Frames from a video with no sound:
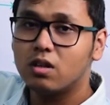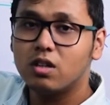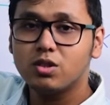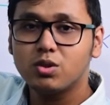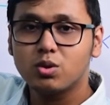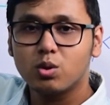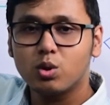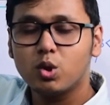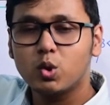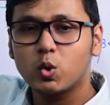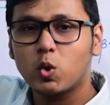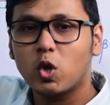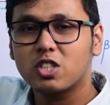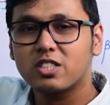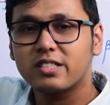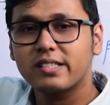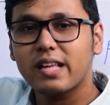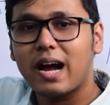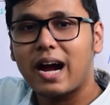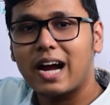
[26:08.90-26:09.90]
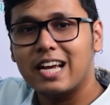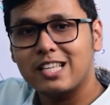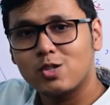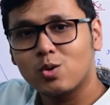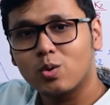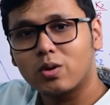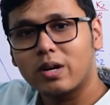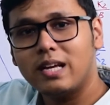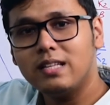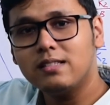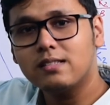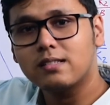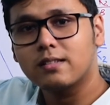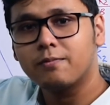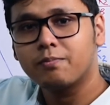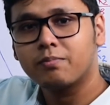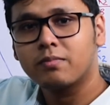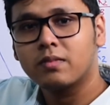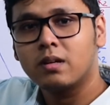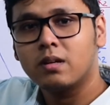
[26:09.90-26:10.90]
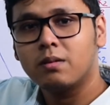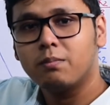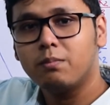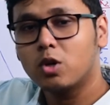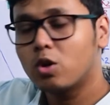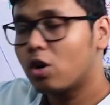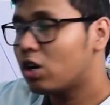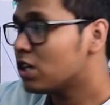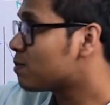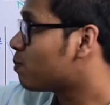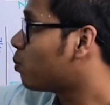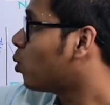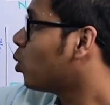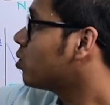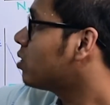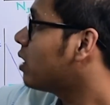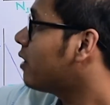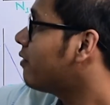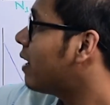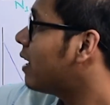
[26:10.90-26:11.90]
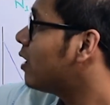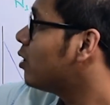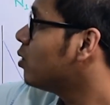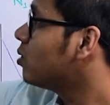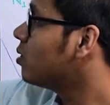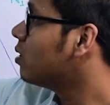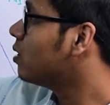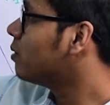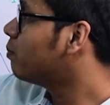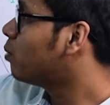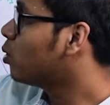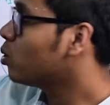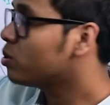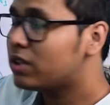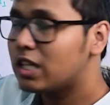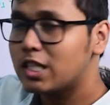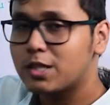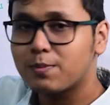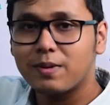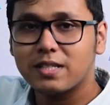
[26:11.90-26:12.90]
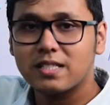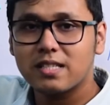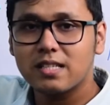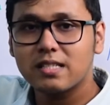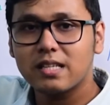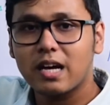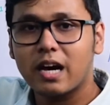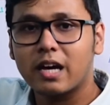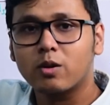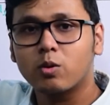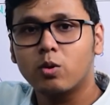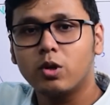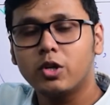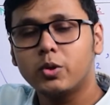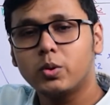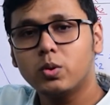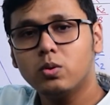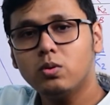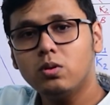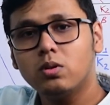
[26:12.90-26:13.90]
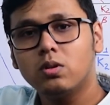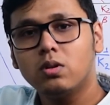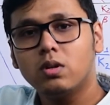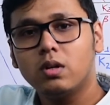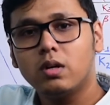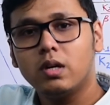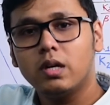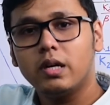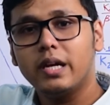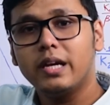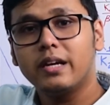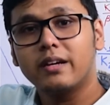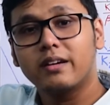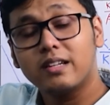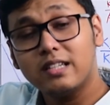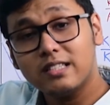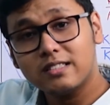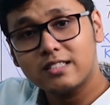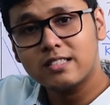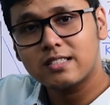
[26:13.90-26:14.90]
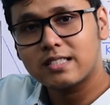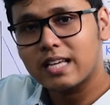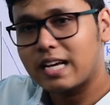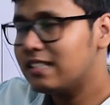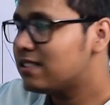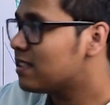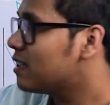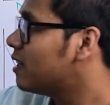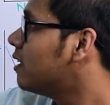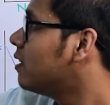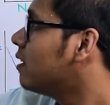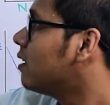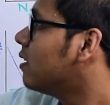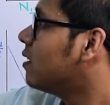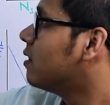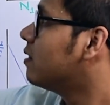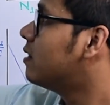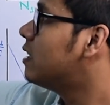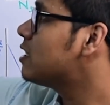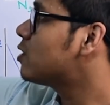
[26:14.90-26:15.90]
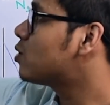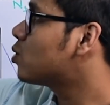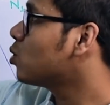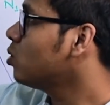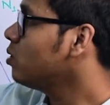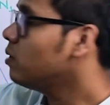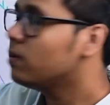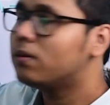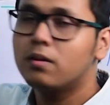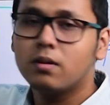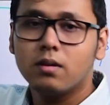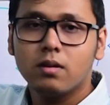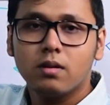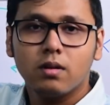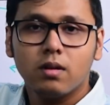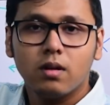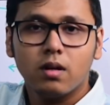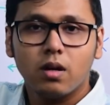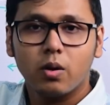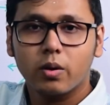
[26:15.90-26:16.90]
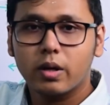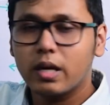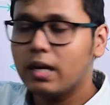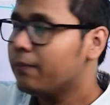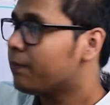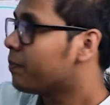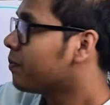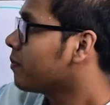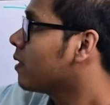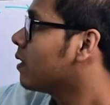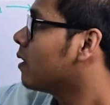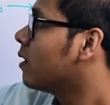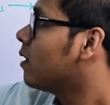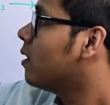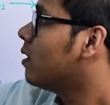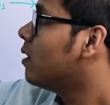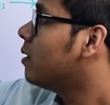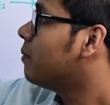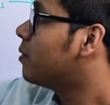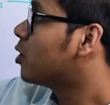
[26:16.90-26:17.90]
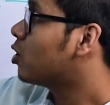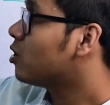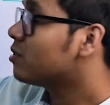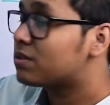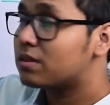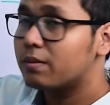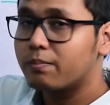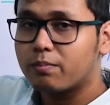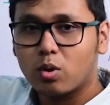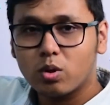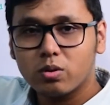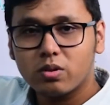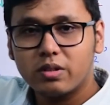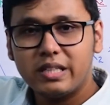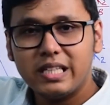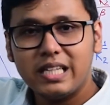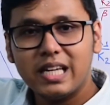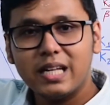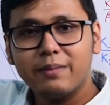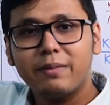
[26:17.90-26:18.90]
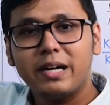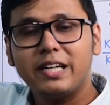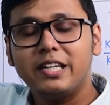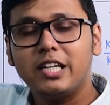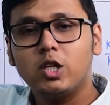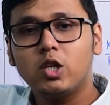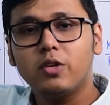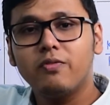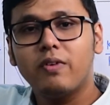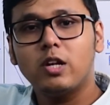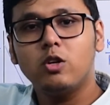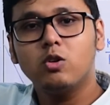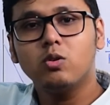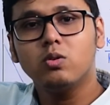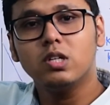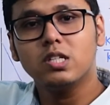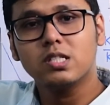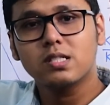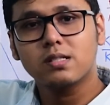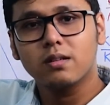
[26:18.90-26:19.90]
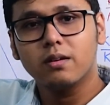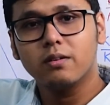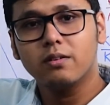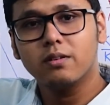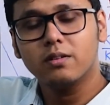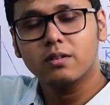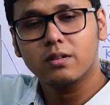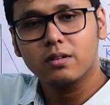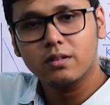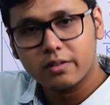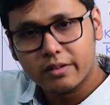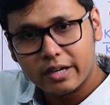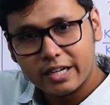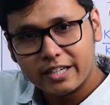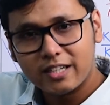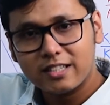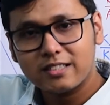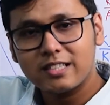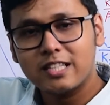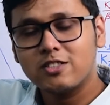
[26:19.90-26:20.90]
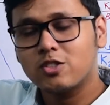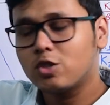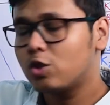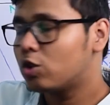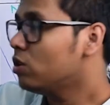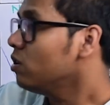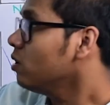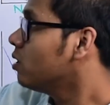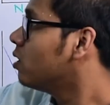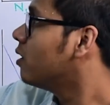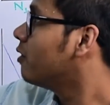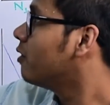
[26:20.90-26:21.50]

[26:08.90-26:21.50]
uh, shown towards the isoclines because both the value, uh, both the species are going to increase in size in, in this zone, okay, because the dN by dt value is greater than zero